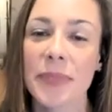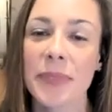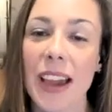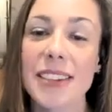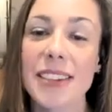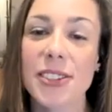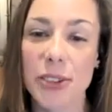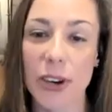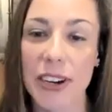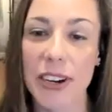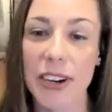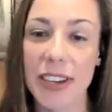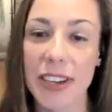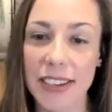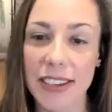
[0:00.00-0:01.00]
I
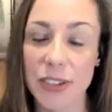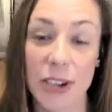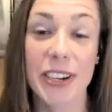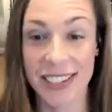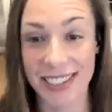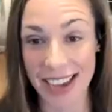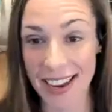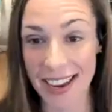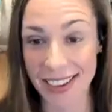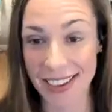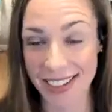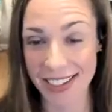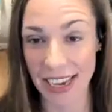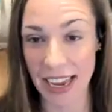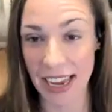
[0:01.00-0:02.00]
started turning to science
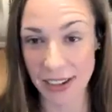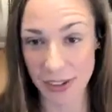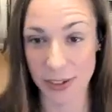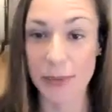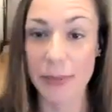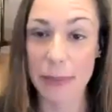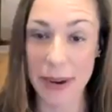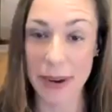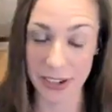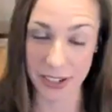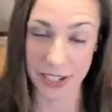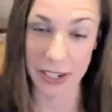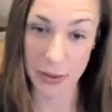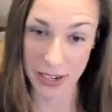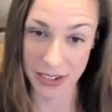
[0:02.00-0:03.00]
to get answers to my
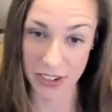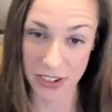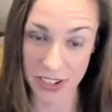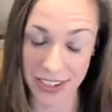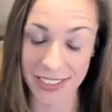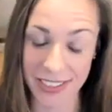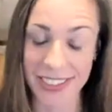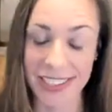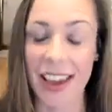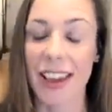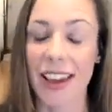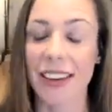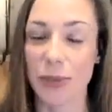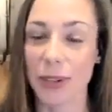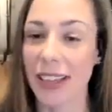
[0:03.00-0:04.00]
parenting questions
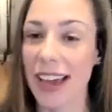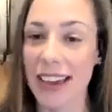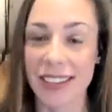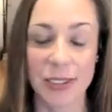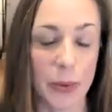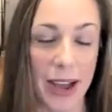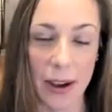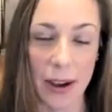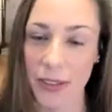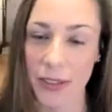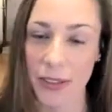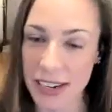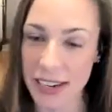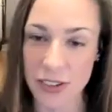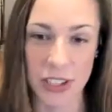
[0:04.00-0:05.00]
and realized, wow, there's
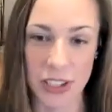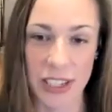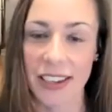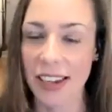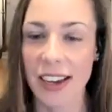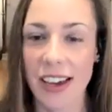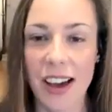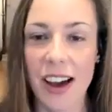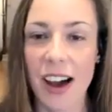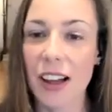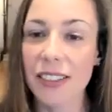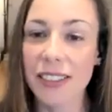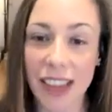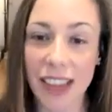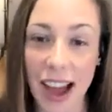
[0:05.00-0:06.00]
actually a
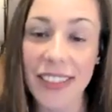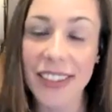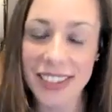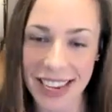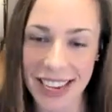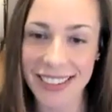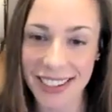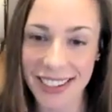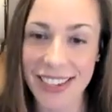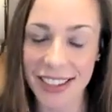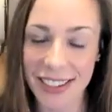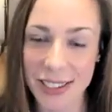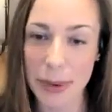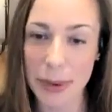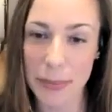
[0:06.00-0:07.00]
lot that science could tell
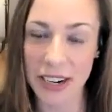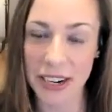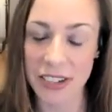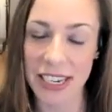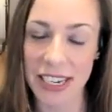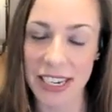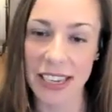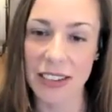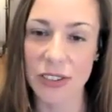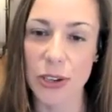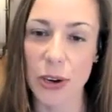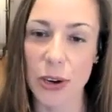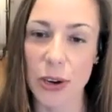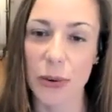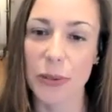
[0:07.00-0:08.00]
us about parenting. And
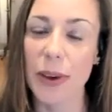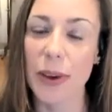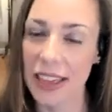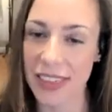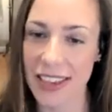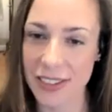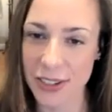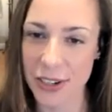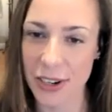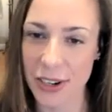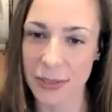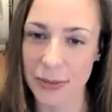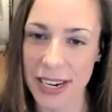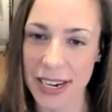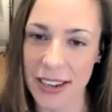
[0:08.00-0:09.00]
so I then started
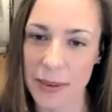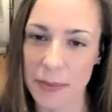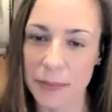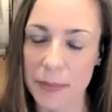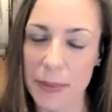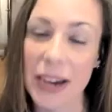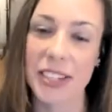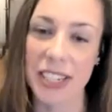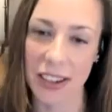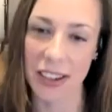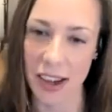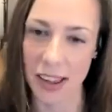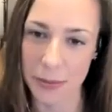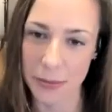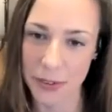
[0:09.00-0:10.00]
writing a parenting
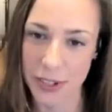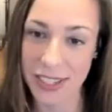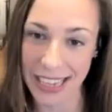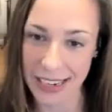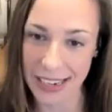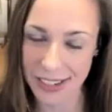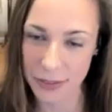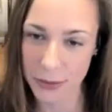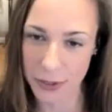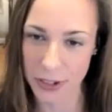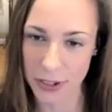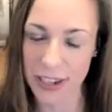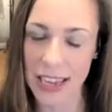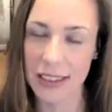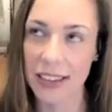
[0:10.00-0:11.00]
column for Slate
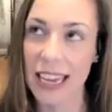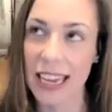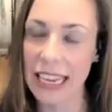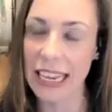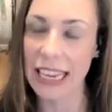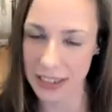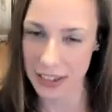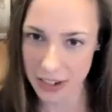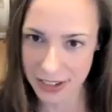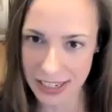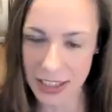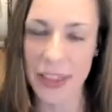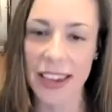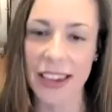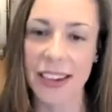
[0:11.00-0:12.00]
for 8 years, I
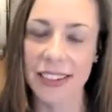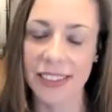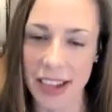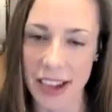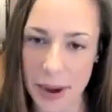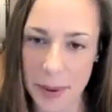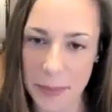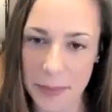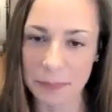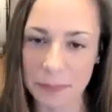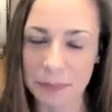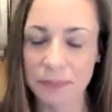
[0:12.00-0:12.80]
think. And